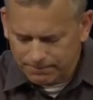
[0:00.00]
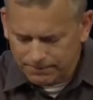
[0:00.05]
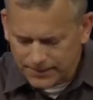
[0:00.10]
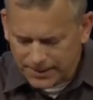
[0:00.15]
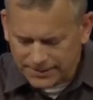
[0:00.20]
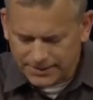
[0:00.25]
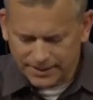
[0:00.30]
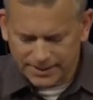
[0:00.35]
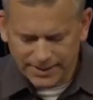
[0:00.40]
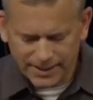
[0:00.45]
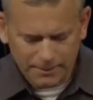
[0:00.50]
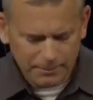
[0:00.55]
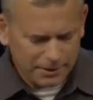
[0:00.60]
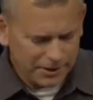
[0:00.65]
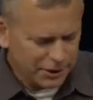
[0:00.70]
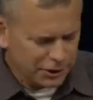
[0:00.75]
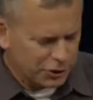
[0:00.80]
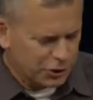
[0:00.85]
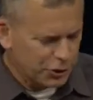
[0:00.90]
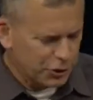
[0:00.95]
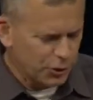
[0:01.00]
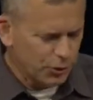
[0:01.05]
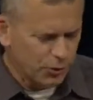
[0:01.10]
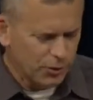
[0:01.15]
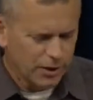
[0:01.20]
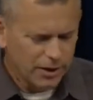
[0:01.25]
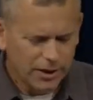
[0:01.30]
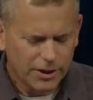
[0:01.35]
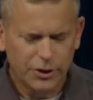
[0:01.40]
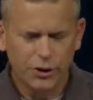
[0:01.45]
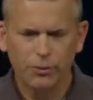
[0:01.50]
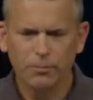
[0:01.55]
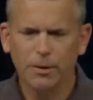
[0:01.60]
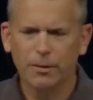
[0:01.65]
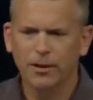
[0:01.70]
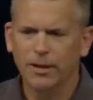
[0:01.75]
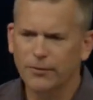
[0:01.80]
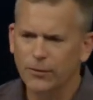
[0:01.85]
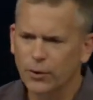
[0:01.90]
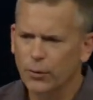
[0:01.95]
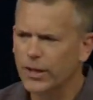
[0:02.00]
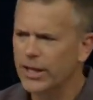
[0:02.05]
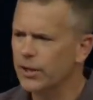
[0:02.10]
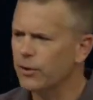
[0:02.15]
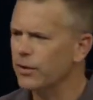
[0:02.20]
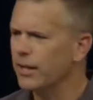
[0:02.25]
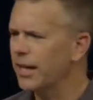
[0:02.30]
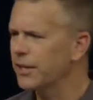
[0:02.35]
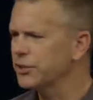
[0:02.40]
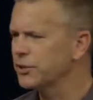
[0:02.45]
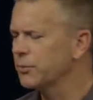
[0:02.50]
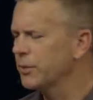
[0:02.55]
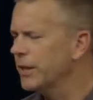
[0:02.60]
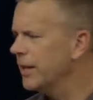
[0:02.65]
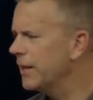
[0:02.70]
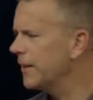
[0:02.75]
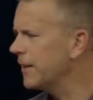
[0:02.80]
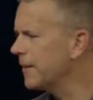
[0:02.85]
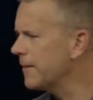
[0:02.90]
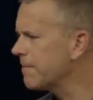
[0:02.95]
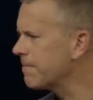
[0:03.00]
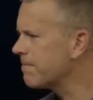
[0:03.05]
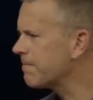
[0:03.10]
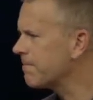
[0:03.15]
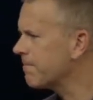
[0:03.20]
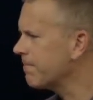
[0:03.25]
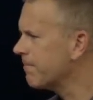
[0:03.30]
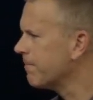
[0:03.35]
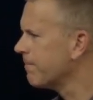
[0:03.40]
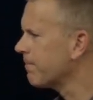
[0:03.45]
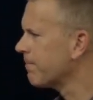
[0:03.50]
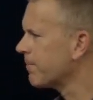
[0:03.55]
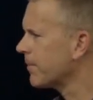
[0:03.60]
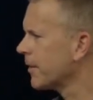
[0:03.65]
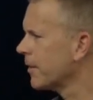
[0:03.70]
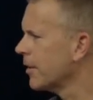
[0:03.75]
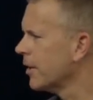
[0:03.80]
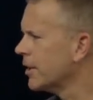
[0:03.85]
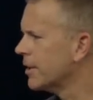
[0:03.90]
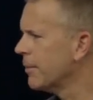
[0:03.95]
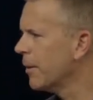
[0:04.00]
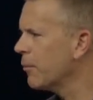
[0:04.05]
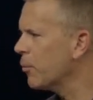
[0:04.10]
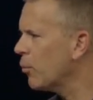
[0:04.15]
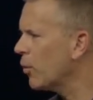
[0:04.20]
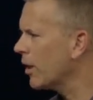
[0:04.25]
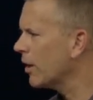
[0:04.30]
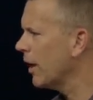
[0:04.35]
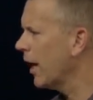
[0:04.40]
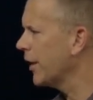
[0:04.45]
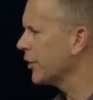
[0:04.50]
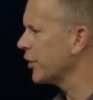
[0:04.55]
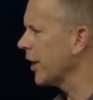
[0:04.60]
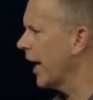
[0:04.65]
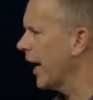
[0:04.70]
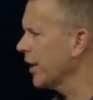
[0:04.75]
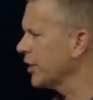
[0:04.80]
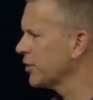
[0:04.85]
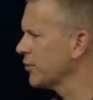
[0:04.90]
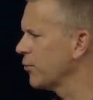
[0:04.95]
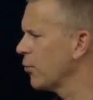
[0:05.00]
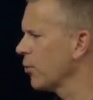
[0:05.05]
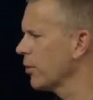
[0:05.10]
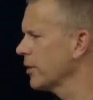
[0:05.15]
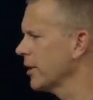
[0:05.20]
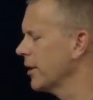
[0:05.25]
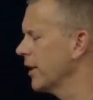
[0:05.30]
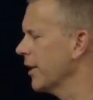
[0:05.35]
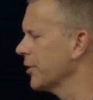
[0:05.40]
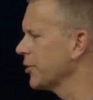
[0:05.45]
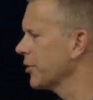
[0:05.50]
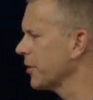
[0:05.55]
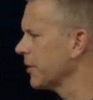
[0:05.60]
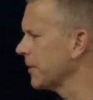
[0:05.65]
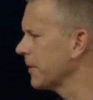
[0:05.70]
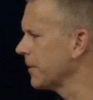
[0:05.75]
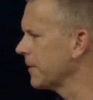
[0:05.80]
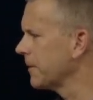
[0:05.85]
Guys, and think about this too. Do you remember, if you were here last week, do you remember what Elijah asked for in the desert?